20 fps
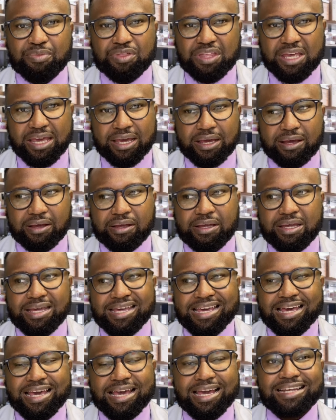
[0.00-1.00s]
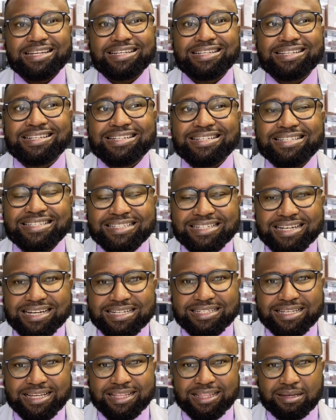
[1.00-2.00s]
thing in
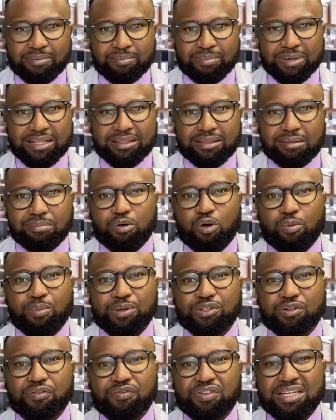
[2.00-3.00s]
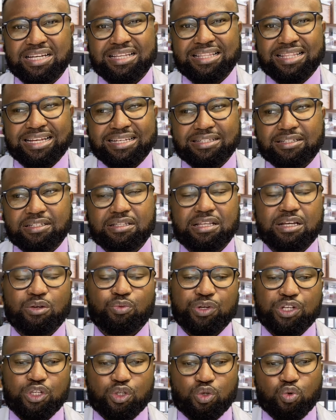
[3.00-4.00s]
discussing them at the moments of their deaths that
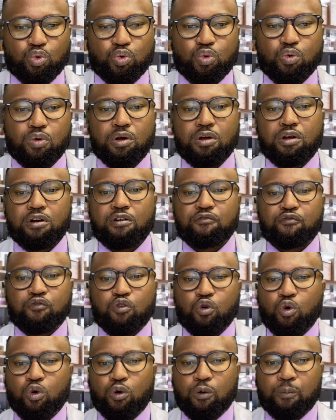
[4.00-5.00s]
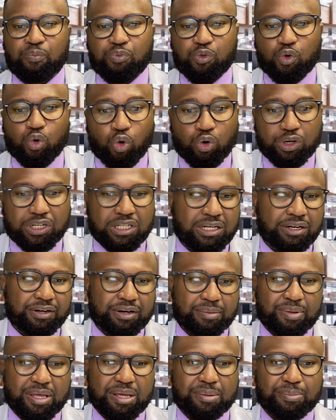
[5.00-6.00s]
we do for ordinary
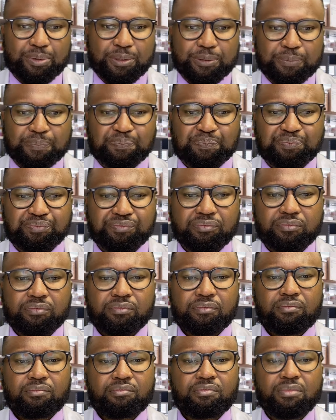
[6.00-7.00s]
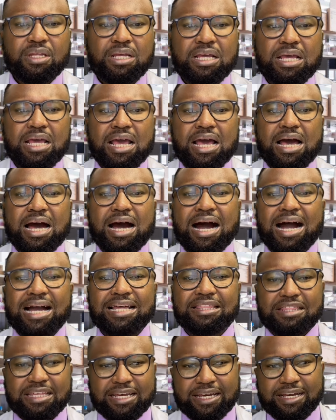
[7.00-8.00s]
people. I
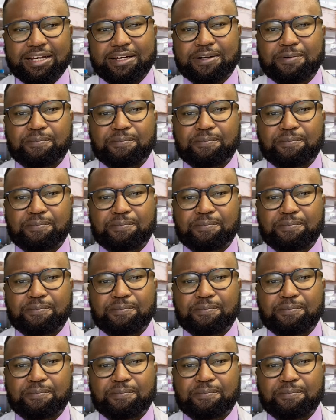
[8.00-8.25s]
think